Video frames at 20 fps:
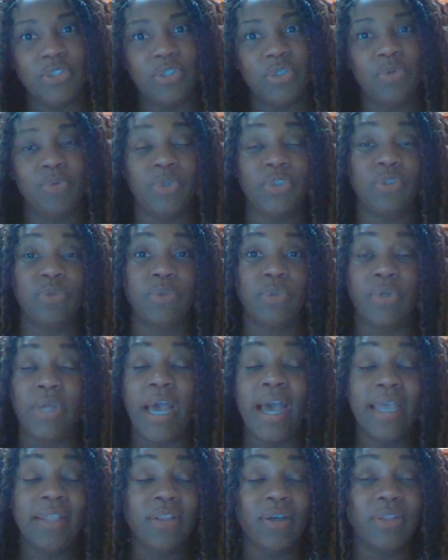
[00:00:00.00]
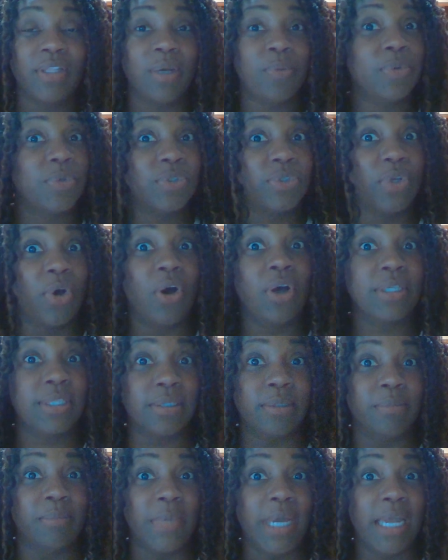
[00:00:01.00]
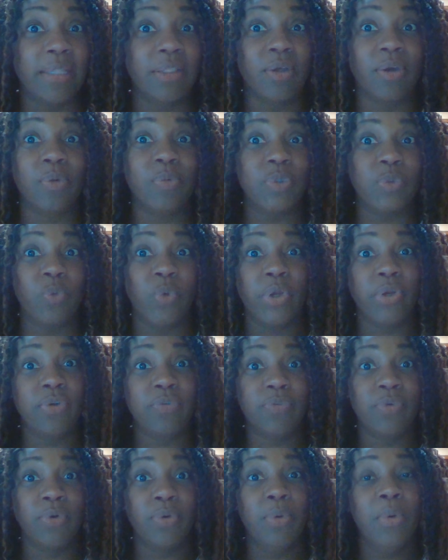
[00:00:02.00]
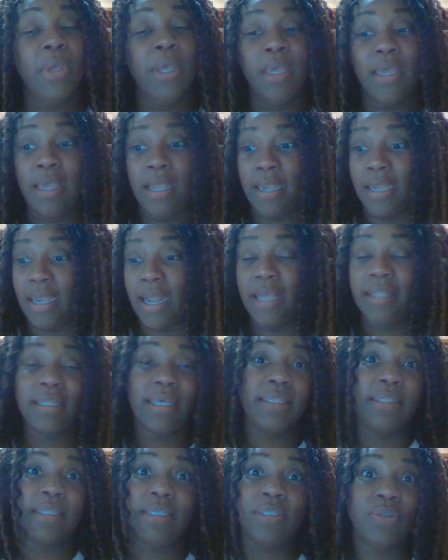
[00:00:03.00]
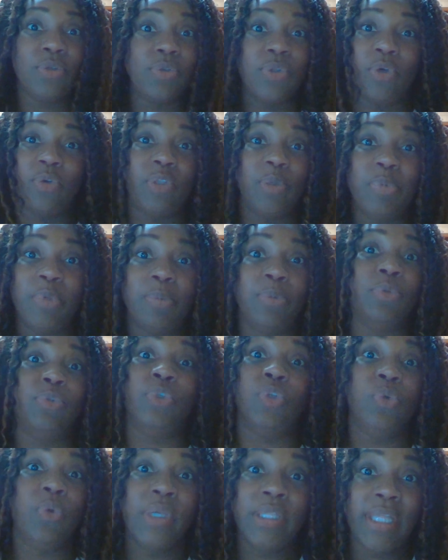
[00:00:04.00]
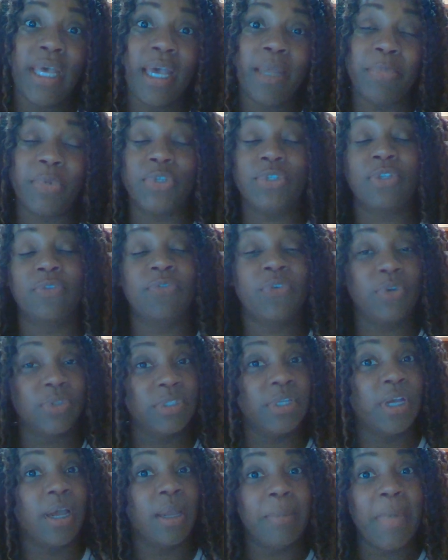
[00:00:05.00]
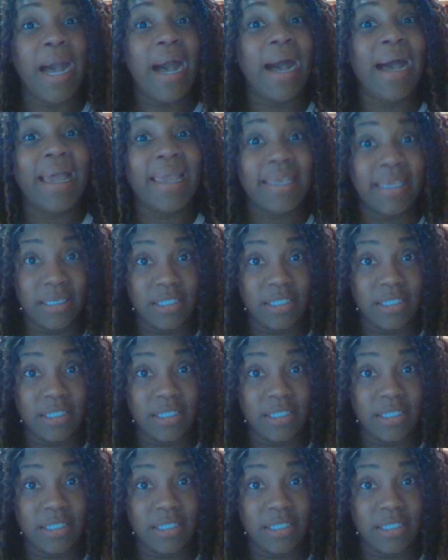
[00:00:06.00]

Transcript: what you were doing. I thought that was awesome. I thought it was wonderful. Not that these are the only people doing that, but it's the first time I